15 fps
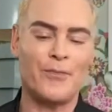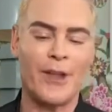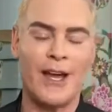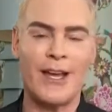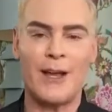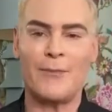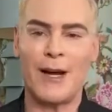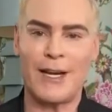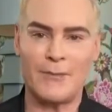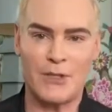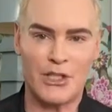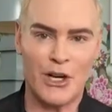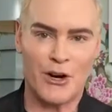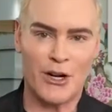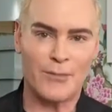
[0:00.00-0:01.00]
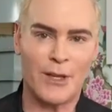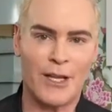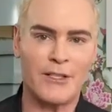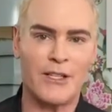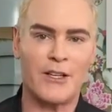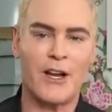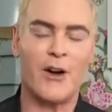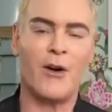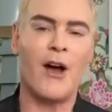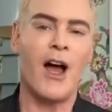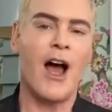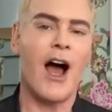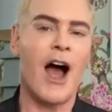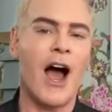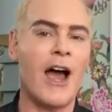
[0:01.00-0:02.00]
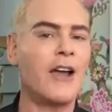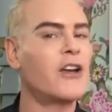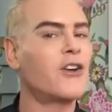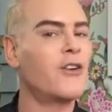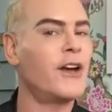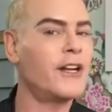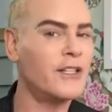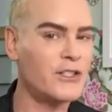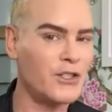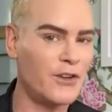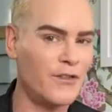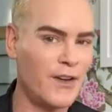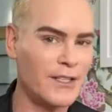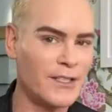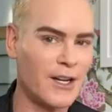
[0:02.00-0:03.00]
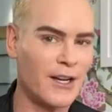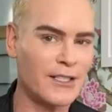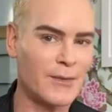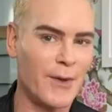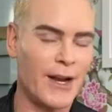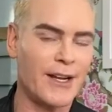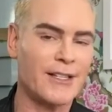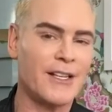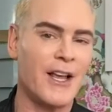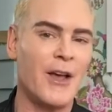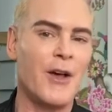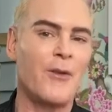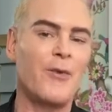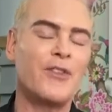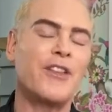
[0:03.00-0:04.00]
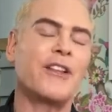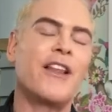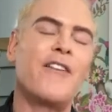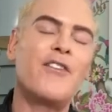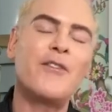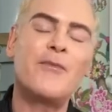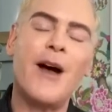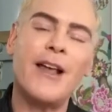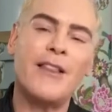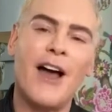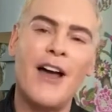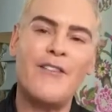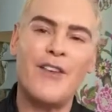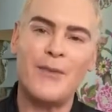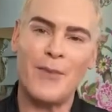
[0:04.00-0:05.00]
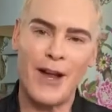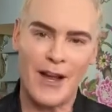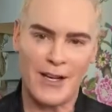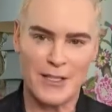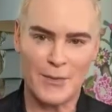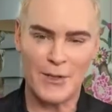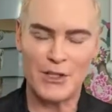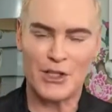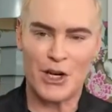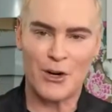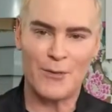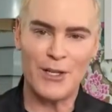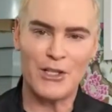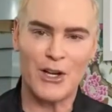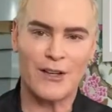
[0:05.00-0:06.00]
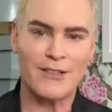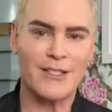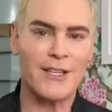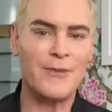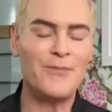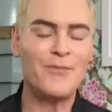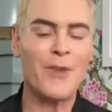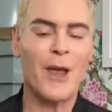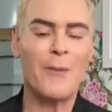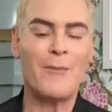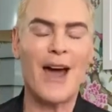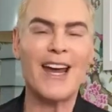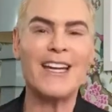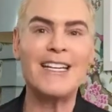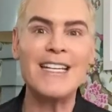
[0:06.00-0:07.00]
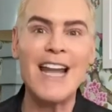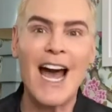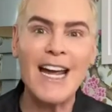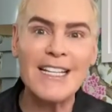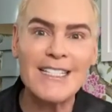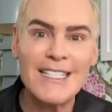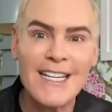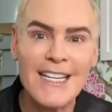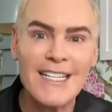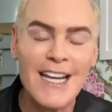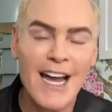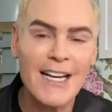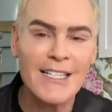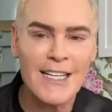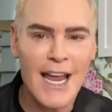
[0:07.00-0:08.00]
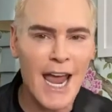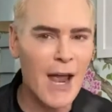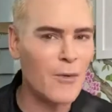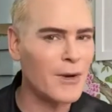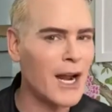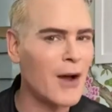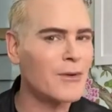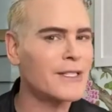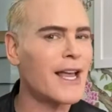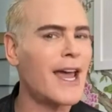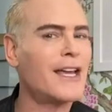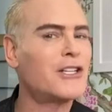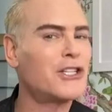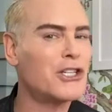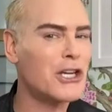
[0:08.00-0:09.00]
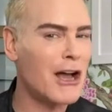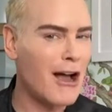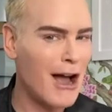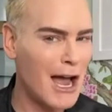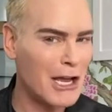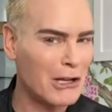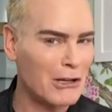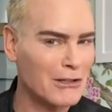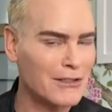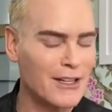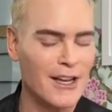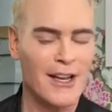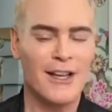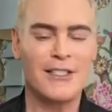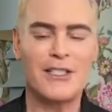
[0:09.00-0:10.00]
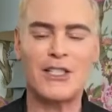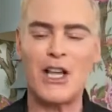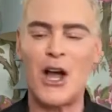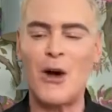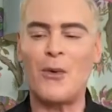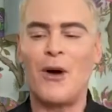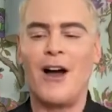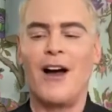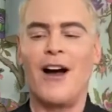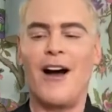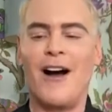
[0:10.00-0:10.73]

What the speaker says: again, my name's Jared Blandino. I created Too Faced Cosmetics with the love of my life and my husband, Jeremy Johnson, back in 1998 when I was a child. So